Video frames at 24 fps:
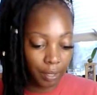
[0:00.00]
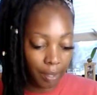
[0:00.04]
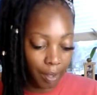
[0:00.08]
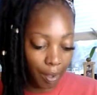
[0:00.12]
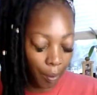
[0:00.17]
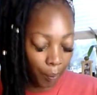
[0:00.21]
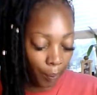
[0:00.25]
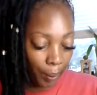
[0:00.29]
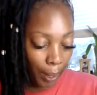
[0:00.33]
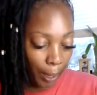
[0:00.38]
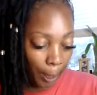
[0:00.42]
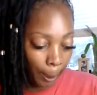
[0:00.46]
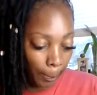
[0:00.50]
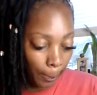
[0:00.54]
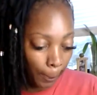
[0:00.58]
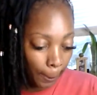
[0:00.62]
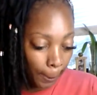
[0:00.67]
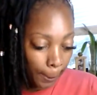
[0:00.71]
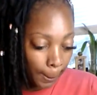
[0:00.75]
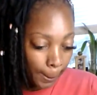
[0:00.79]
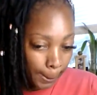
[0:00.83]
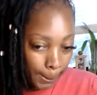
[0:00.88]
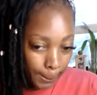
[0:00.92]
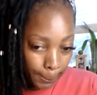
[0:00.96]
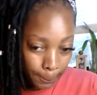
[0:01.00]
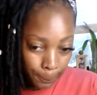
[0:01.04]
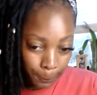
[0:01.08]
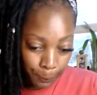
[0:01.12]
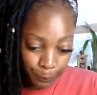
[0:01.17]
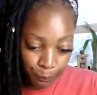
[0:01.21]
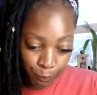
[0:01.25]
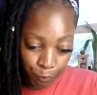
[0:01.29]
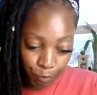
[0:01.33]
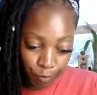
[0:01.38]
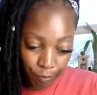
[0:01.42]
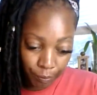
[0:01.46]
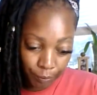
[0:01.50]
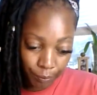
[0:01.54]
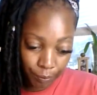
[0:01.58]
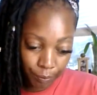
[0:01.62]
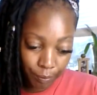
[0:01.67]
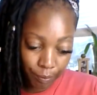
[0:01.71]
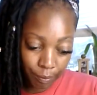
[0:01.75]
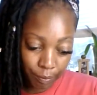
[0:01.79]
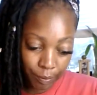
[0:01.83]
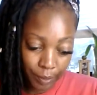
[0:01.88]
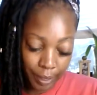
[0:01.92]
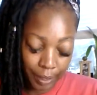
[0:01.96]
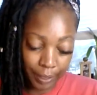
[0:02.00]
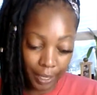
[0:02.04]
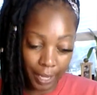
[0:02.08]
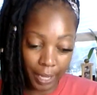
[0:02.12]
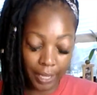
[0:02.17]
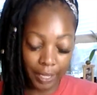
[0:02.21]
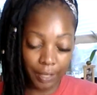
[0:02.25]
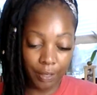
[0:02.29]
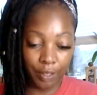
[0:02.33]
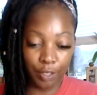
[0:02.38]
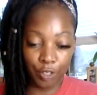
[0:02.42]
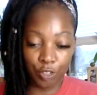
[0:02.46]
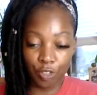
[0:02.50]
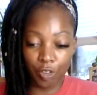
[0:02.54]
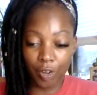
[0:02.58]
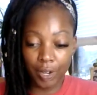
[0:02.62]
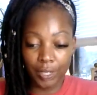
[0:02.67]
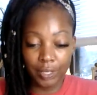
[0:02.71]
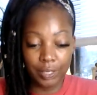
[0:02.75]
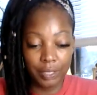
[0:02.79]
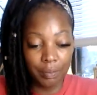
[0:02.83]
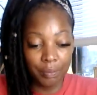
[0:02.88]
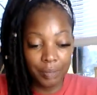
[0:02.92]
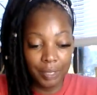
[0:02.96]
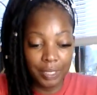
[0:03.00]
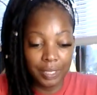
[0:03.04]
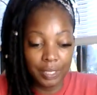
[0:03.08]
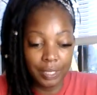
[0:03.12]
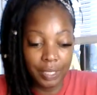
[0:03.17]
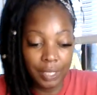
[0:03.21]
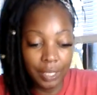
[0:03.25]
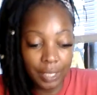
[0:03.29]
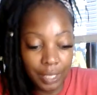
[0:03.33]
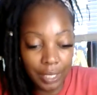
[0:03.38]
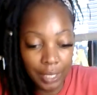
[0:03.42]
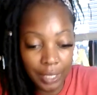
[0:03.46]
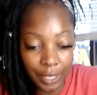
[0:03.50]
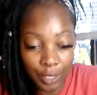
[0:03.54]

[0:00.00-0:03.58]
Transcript: Okay they're either trying to be sneaky,